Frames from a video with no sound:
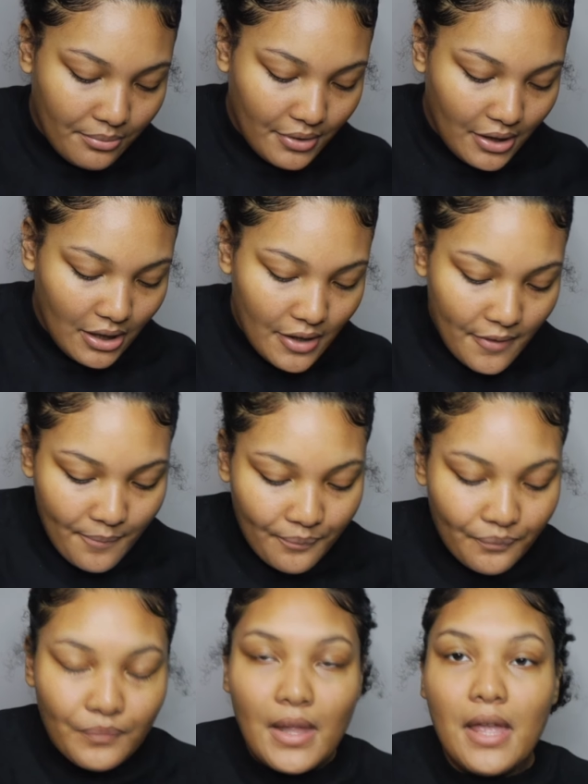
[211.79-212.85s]
breaking.
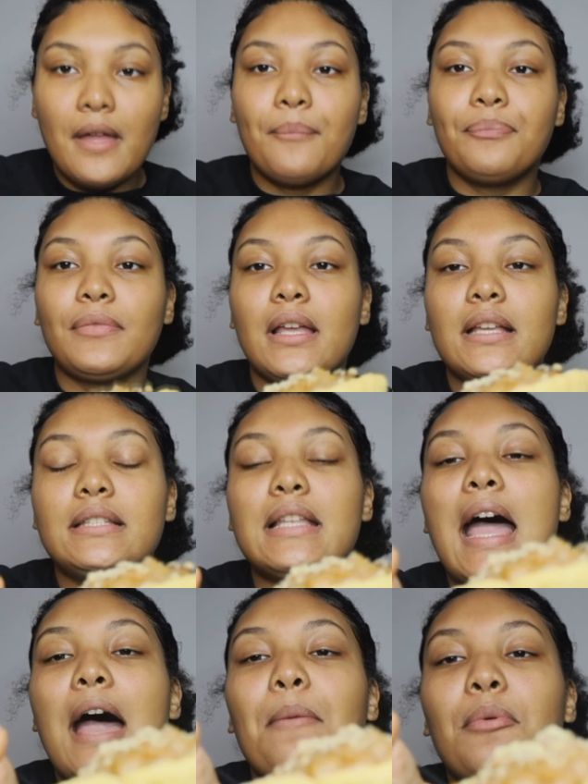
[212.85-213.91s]
It's the
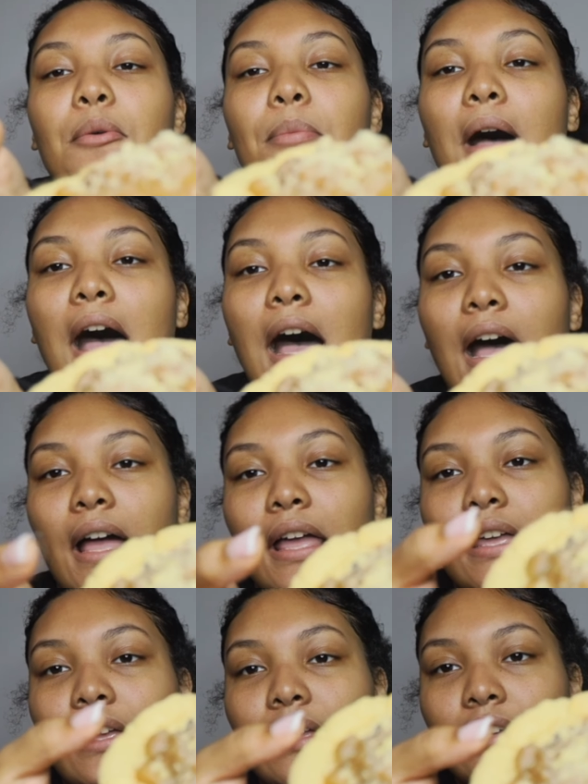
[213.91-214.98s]
apple
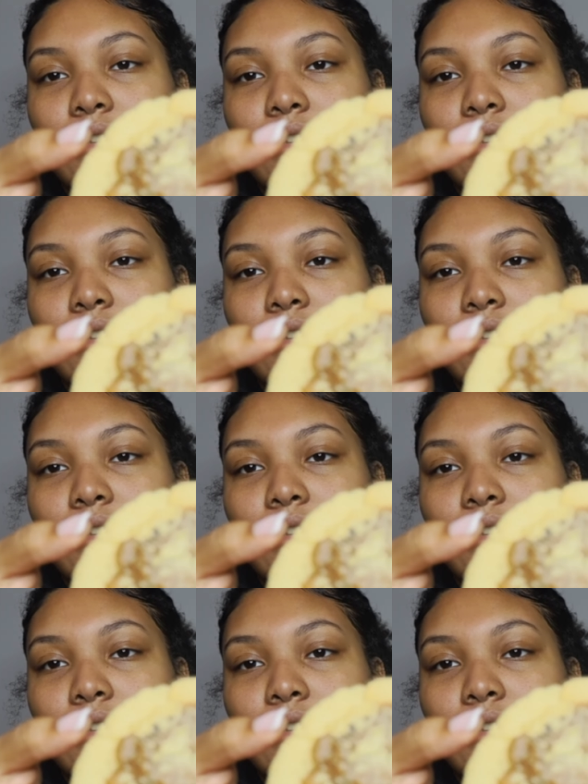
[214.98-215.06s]
pie.